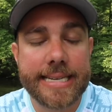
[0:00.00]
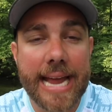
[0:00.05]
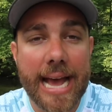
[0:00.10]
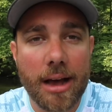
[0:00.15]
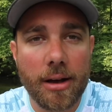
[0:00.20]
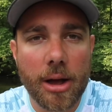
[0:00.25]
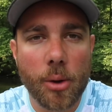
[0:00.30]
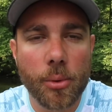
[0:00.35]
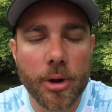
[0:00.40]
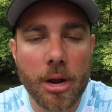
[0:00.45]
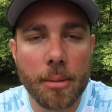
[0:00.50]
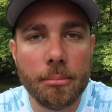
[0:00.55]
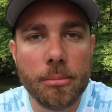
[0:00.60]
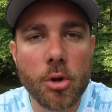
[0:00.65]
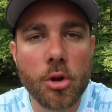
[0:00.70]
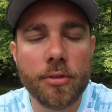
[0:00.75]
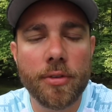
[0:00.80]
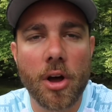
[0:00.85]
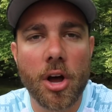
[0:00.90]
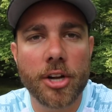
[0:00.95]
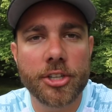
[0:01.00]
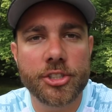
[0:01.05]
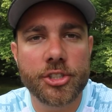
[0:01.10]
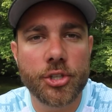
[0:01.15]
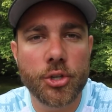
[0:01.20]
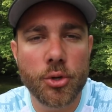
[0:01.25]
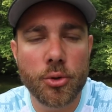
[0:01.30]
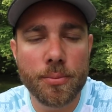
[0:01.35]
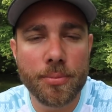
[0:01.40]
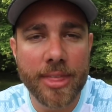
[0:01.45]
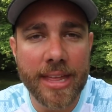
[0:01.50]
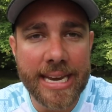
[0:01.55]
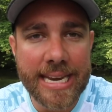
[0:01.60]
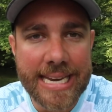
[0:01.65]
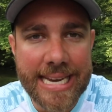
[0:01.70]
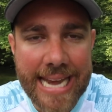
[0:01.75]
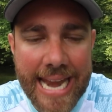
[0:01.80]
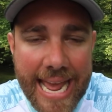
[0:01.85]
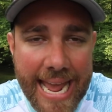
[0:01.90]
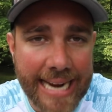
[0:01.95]
Now I wanna move on to the
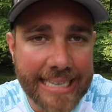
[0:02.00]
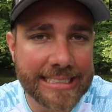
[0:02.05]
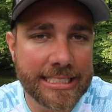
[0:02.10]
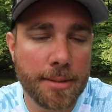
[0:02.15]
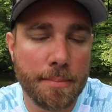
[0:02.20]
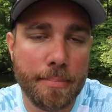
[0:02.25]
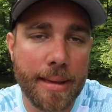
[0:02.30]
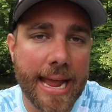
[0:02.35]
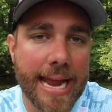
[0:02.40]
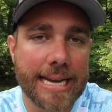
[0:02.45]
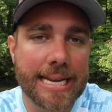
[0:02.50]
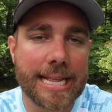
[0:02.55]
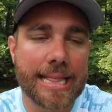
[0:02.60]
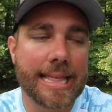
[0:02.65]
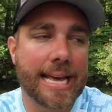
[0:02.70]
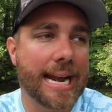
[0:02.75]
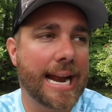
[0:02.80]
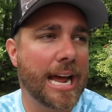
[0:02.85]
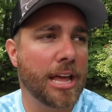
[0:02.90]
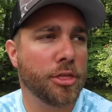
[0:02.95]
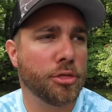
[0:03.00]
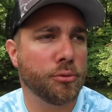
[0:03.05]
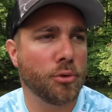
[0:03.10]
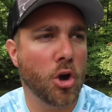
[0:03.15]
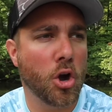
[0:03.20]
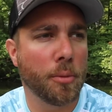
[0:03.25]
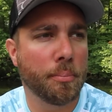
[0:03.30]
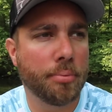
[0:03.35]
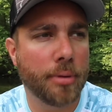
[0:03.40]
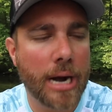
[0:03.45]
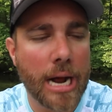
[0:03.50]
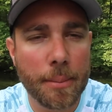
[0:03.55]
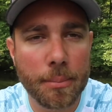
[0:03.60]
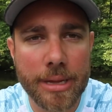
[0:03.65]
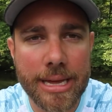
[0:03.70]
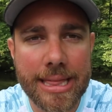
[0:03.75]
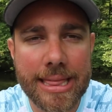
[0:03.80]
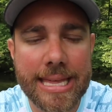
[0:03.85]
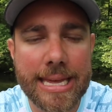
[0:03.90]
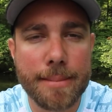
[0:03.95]
next bait that I throw
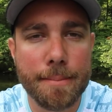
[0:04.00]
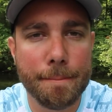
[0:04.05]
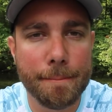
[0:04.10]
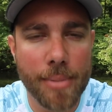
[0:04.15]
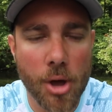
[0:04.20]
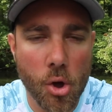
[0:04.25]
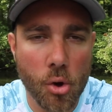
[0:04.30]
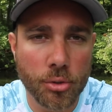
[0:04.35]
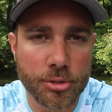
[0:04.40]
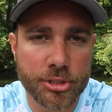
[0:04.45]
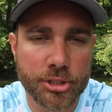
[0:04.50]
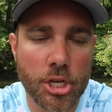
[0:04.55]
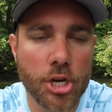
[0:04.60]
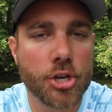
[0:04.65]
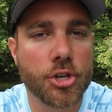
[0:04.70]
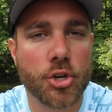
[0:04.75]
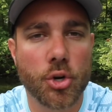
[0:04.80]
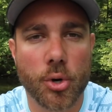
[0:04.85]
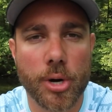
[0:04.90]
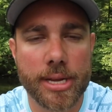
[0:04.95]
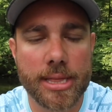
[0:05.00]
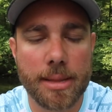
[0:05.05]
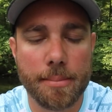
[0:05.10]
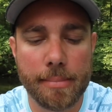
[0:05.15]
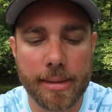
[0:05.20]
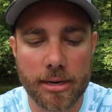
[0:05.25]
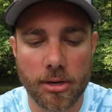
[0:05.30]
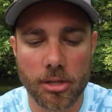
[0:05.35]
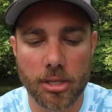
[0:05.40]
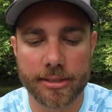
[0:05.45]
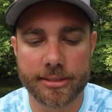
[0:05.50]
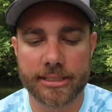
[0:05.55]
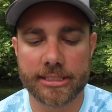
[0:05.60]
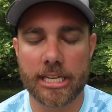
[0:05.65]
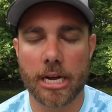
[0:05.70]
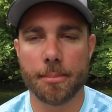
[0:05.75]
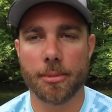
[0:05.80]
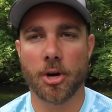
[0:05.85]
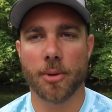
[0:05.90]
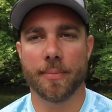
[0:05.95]
probably the most during the middle of
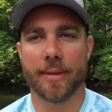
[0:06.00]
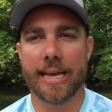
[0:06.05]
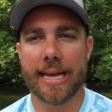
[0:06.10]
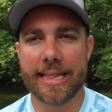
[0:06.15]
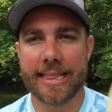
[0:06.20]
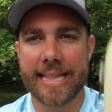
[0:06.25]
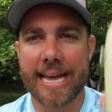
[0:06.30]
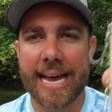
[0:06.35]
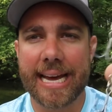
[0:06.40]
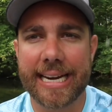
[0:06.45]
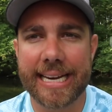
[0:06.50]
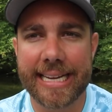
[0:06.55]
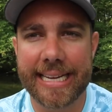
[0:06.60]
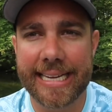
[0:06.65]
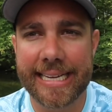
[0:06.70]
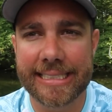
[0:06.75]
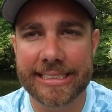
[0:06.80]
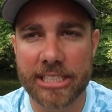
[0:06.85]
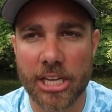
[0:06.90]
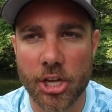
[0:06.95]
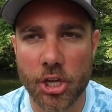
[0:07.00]
summer, and that is